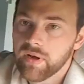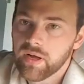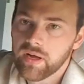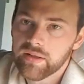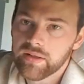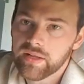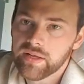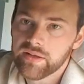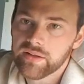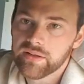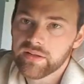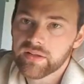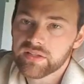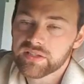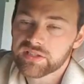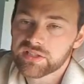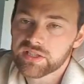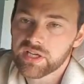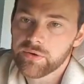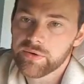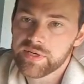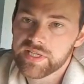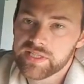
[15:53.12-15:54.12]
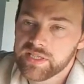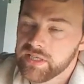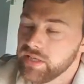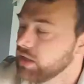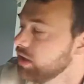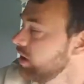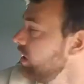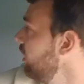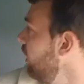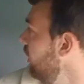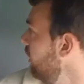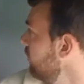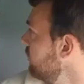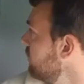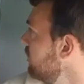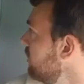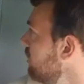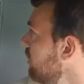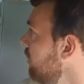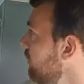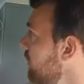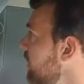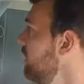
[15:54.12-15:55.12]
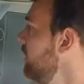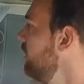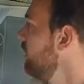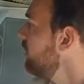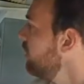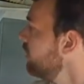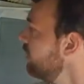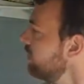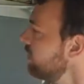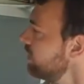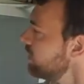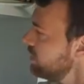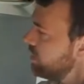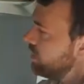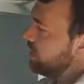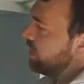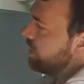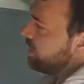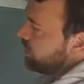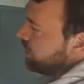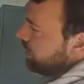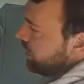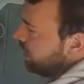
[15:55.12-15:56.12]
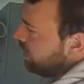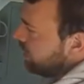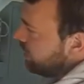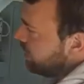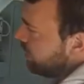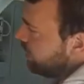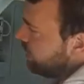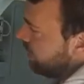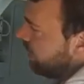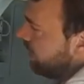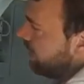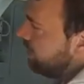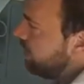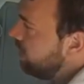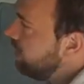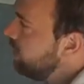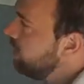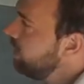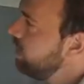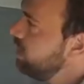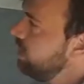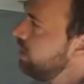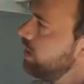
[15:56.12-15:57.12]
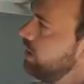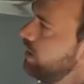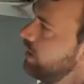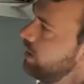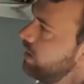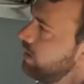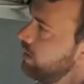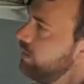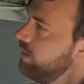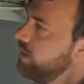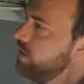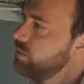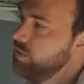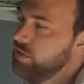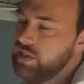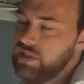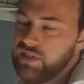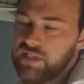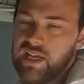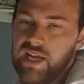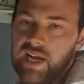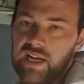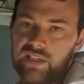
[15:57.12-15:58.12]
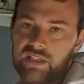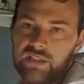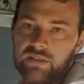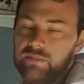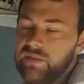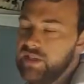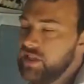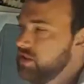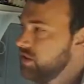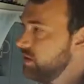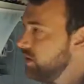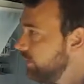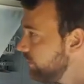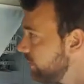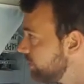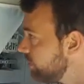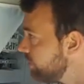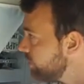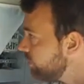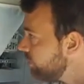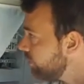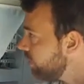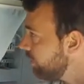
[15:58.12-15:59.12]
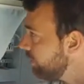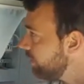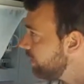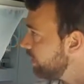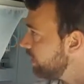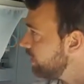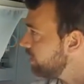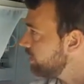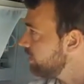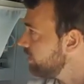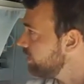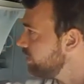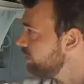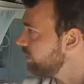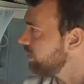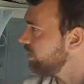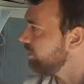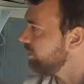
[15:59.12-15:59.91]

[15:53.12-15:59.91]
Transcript: they're so easy to close. I mean, you literally undo them. This one does catch some of the stuff I store up here, so it's not the